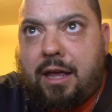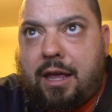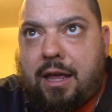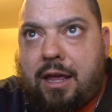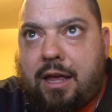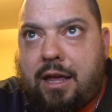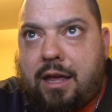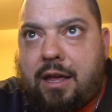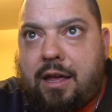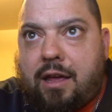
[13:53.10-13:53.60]

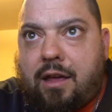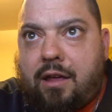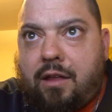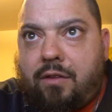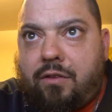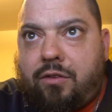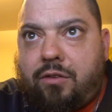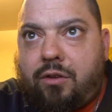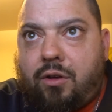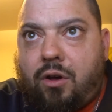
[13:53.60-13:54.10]

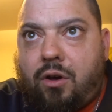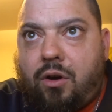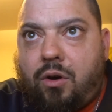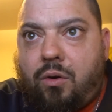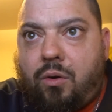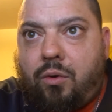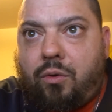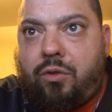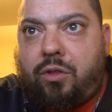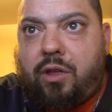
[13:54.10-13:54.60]
And
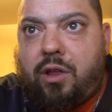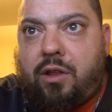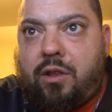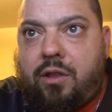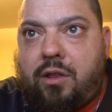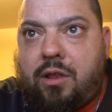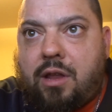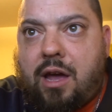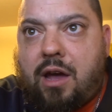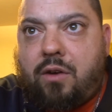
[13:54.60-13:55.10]
so
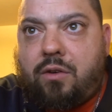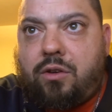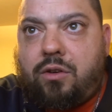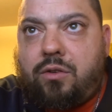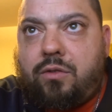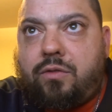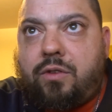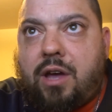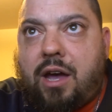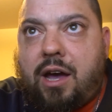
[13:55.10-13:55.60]
then now
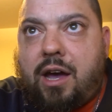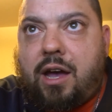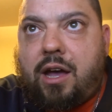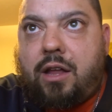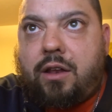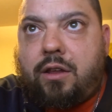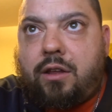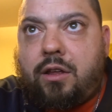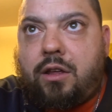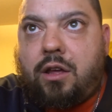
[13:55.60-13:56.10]
you've
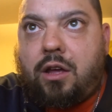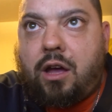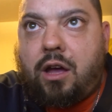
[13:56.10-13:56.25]
got